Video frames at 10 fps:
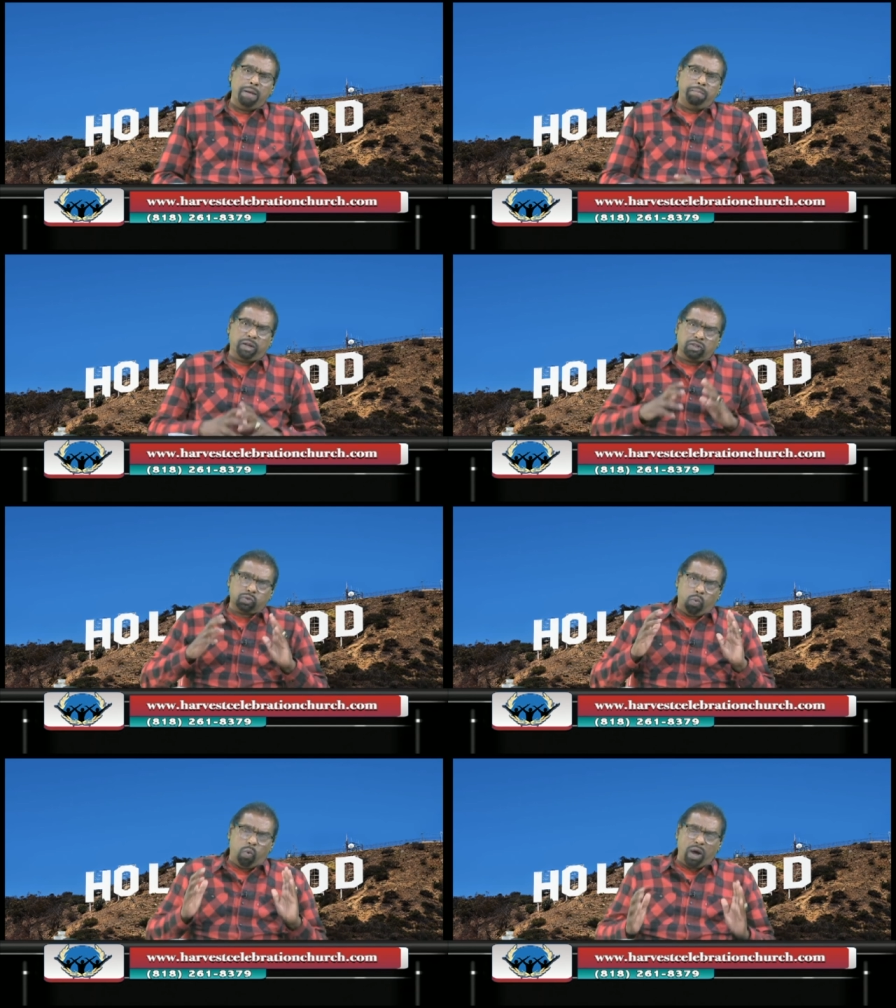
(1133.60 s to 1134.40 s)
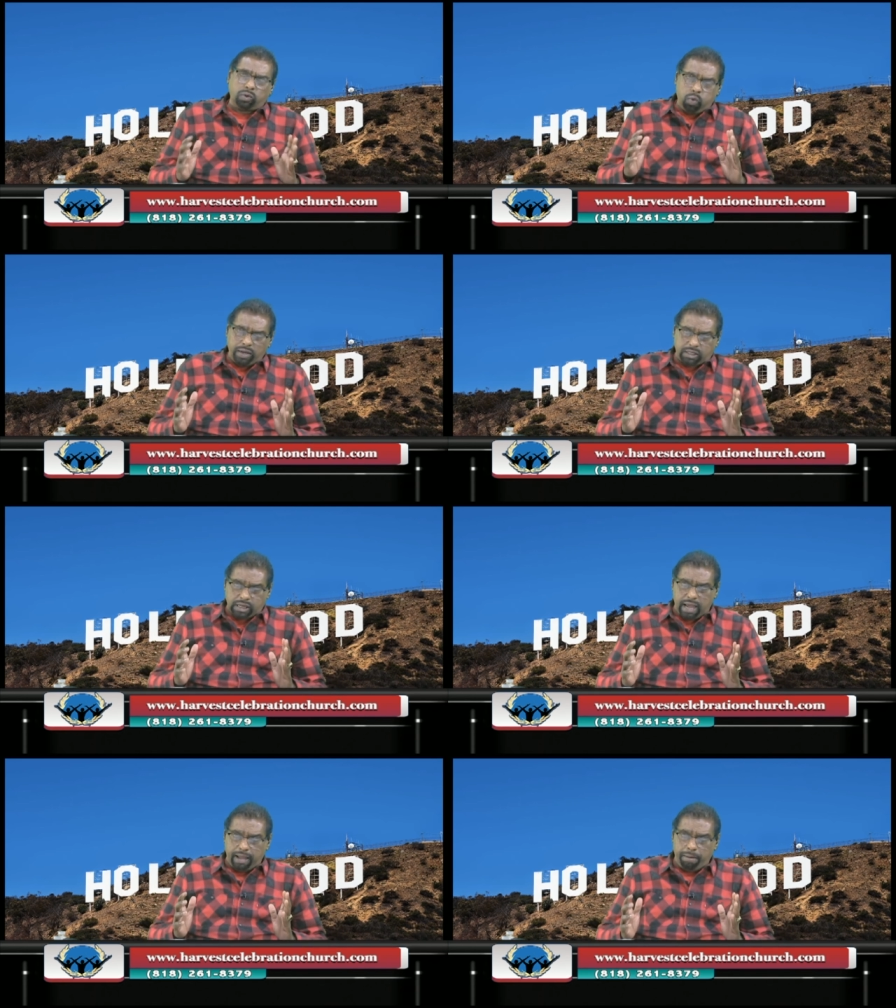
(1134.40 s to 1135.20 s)
because what we
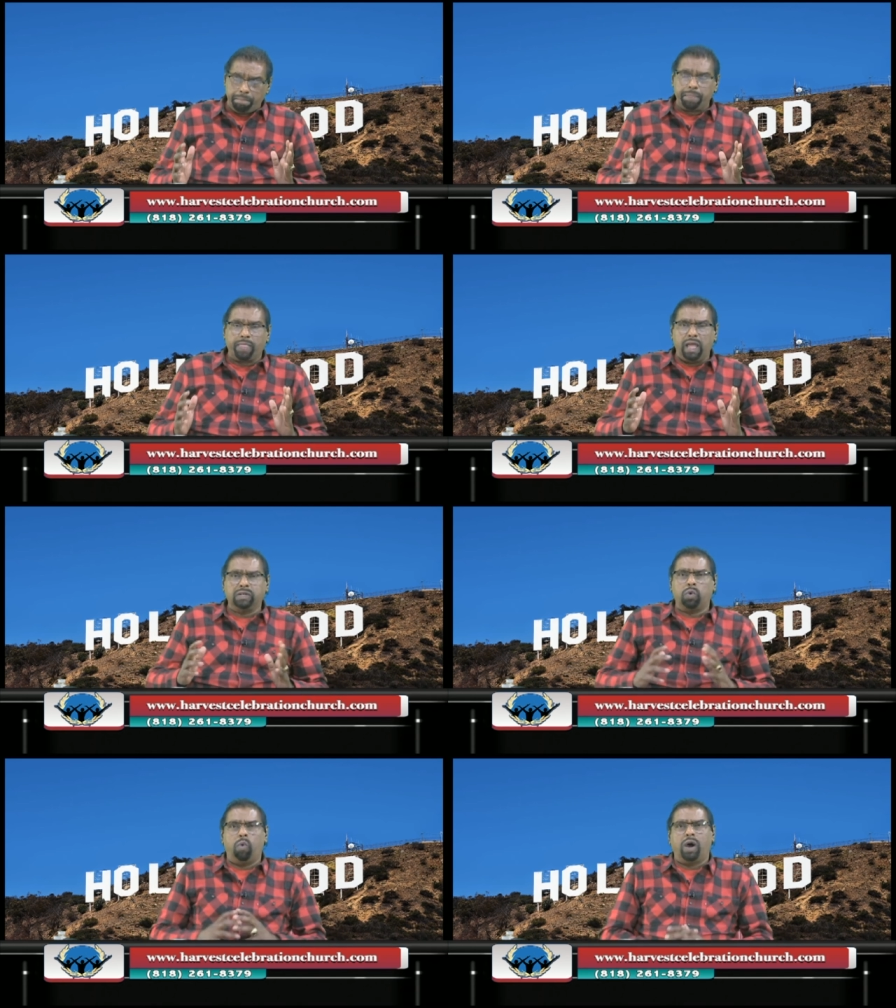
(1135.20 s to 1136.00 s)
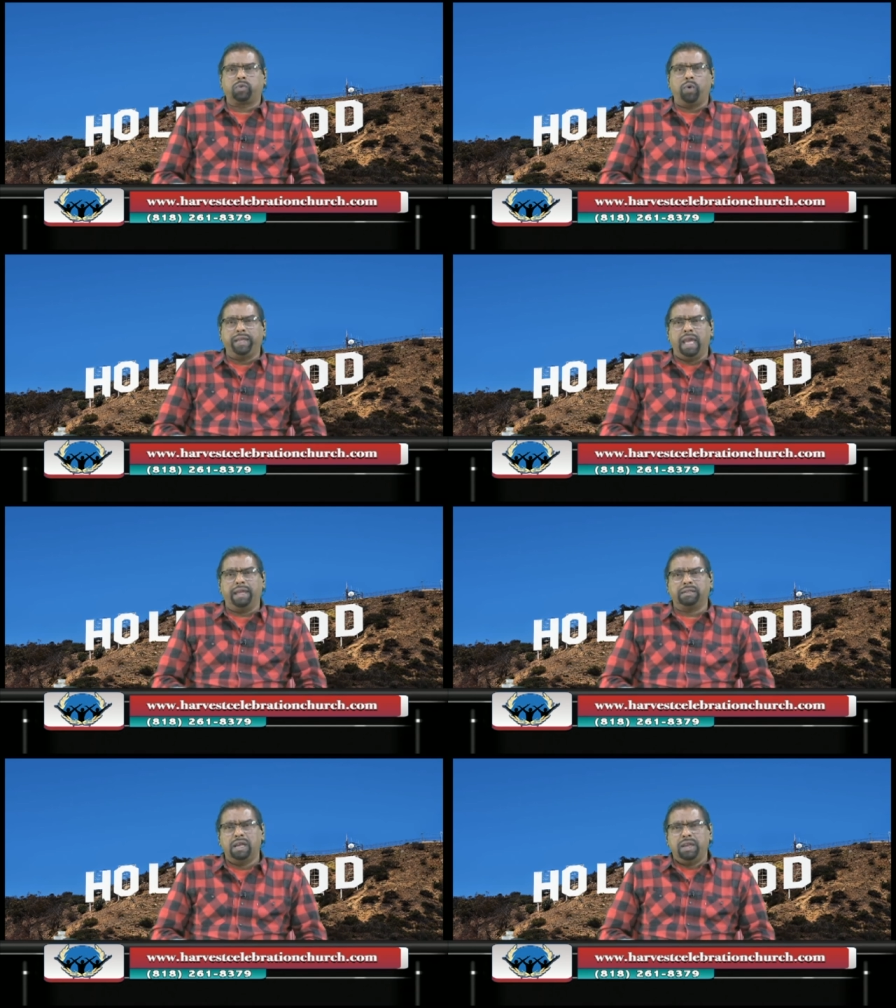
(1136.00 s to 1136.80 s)
say is what we
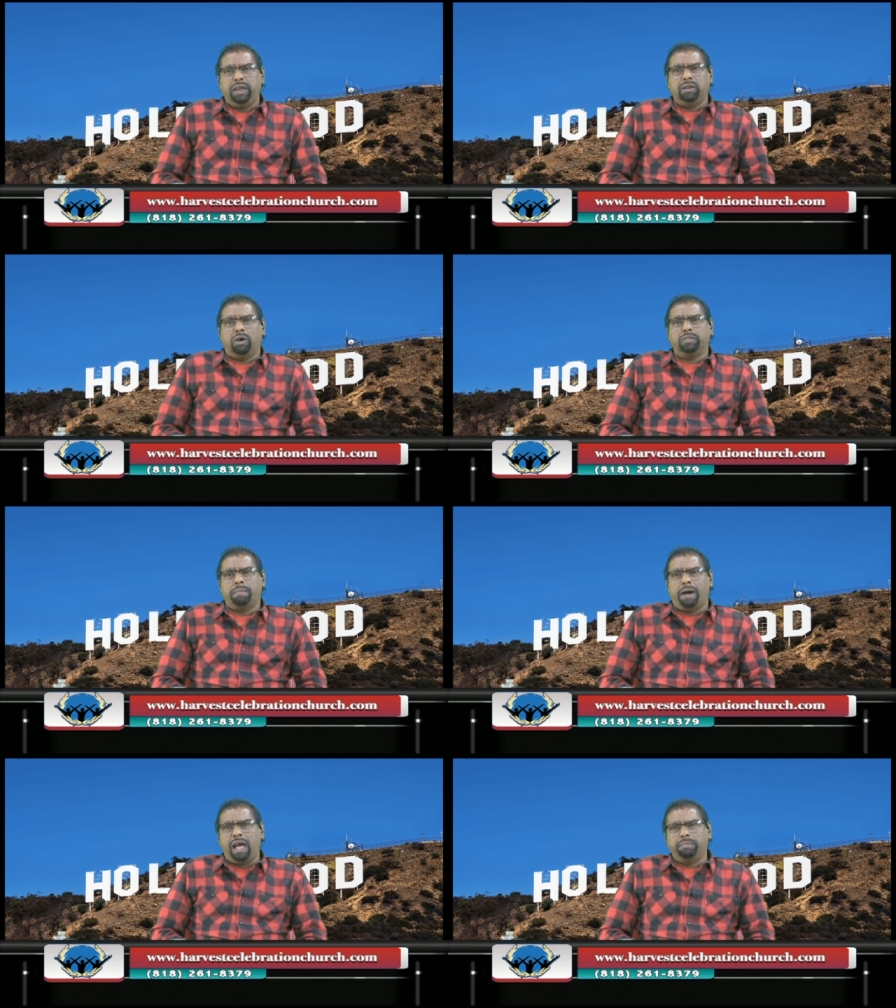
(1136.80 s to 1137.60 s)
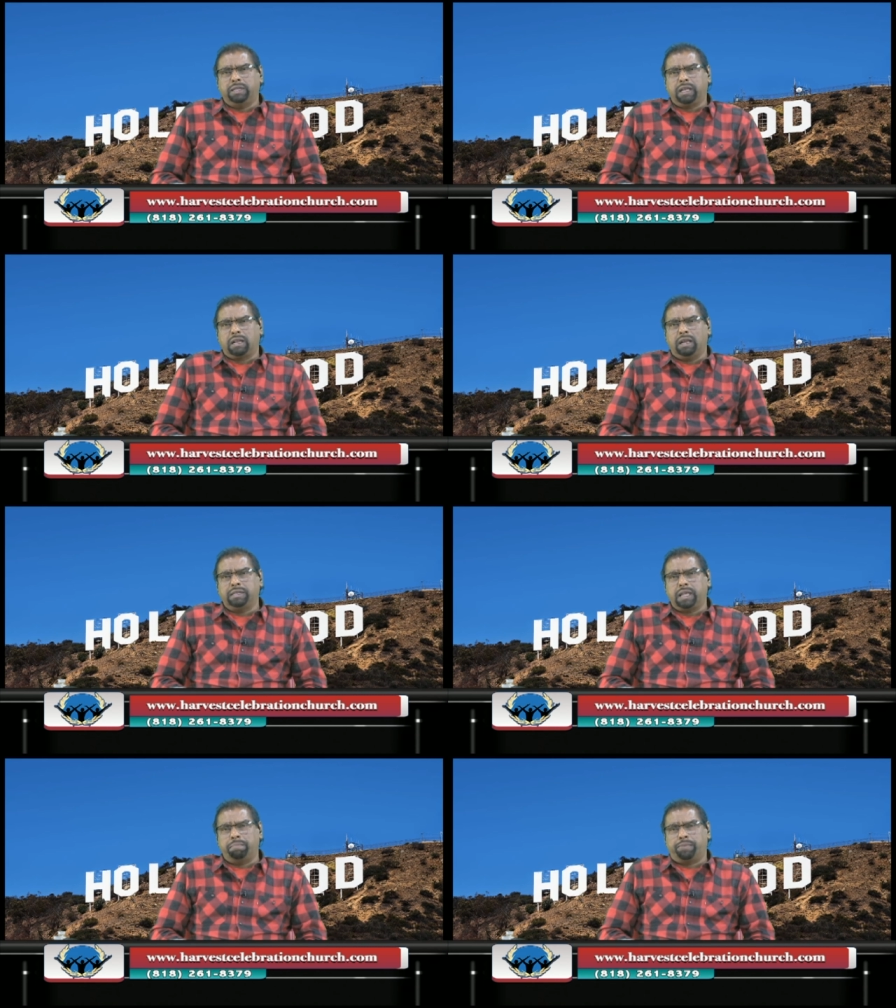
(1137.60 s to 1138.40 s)
get. You know, the Bible
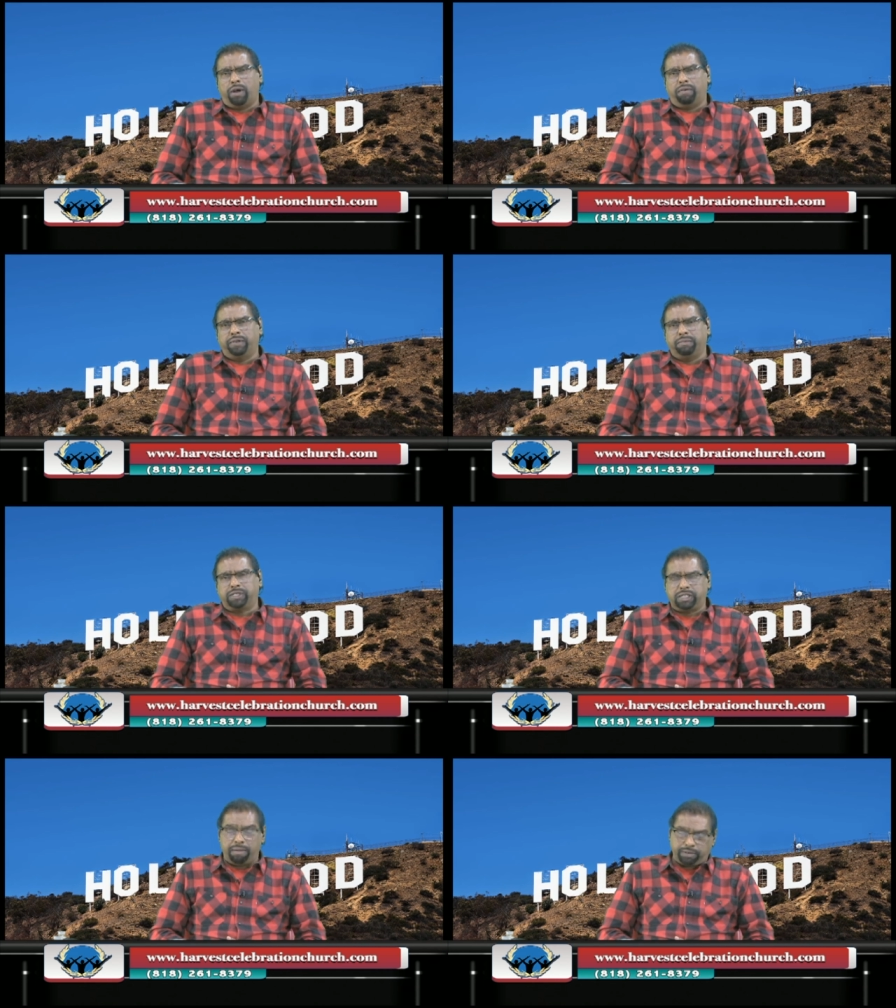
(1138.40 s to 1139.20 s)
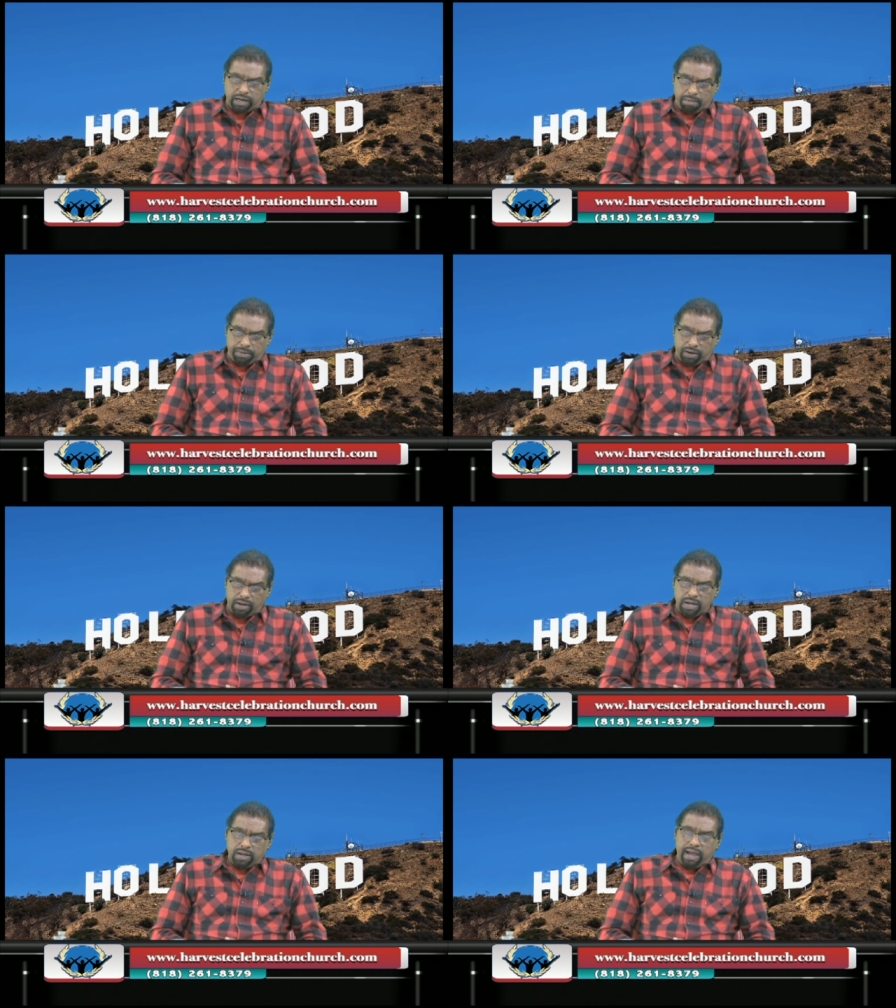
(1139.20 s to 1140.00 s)
declares in Proverbs chapter number
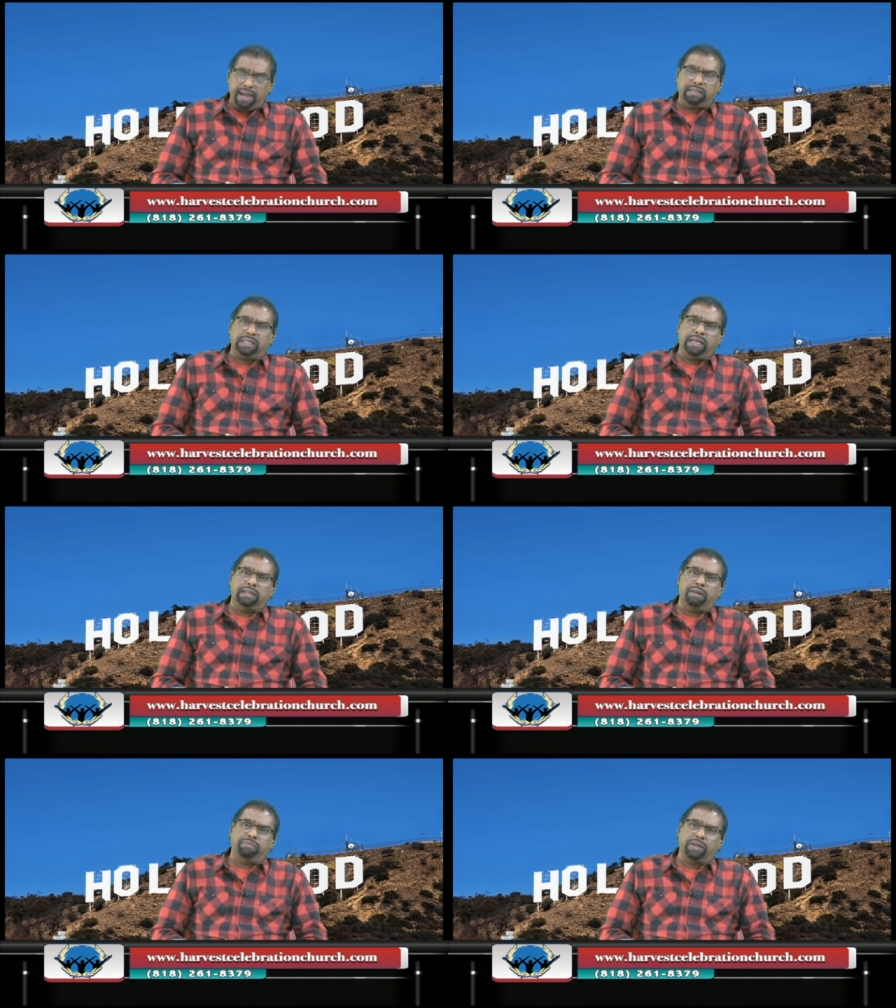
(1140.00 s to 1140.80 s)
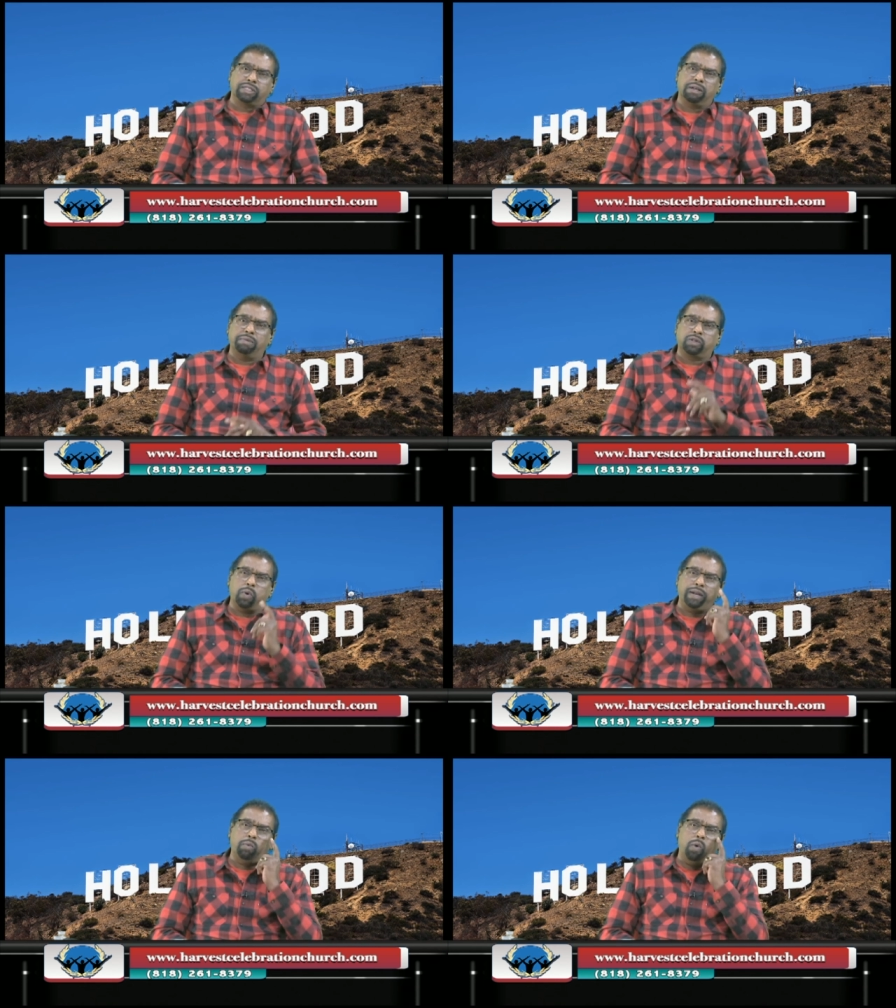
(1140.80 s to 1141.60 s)
18 and verse number
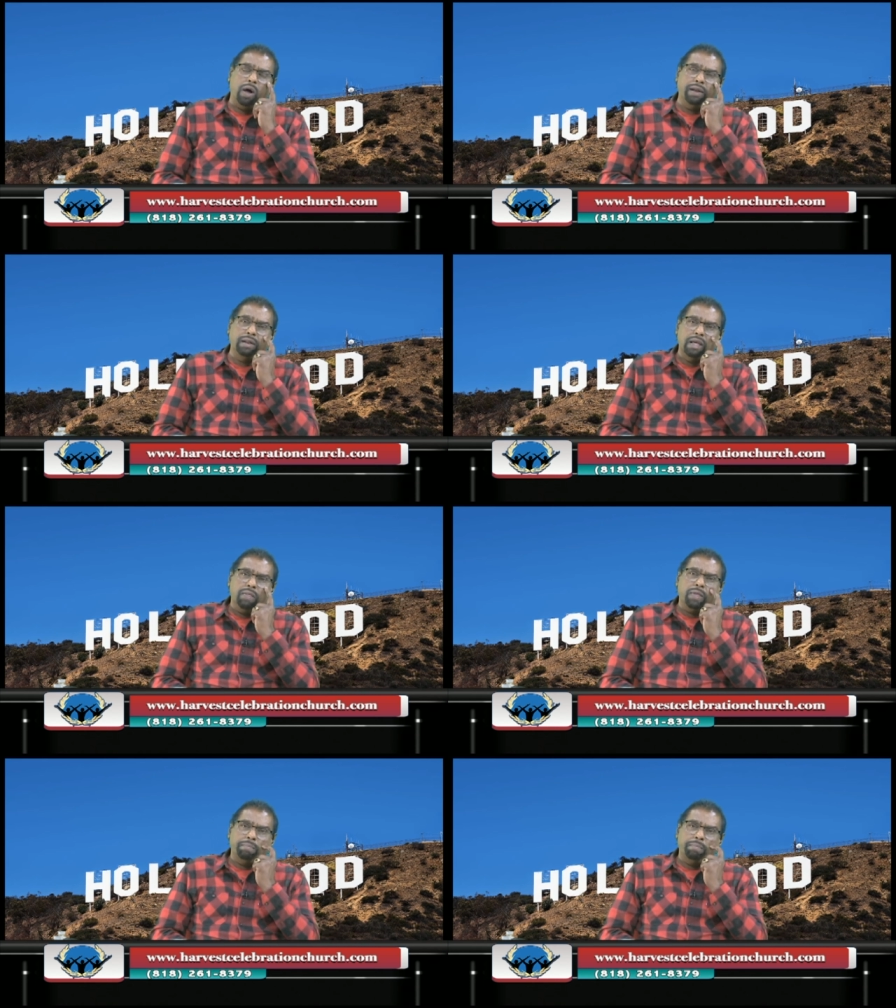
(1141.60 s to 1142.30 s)
21, the